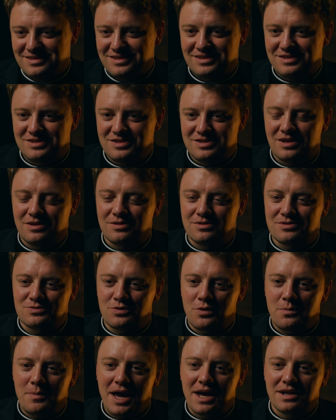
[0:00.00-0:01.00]
Doesn't sound as
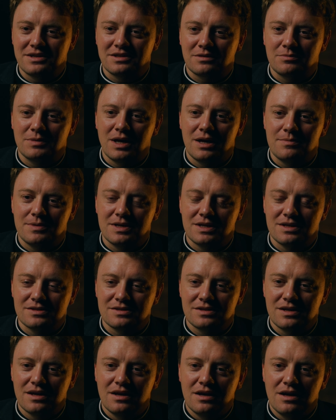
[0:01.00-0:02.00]
romantic maybe as,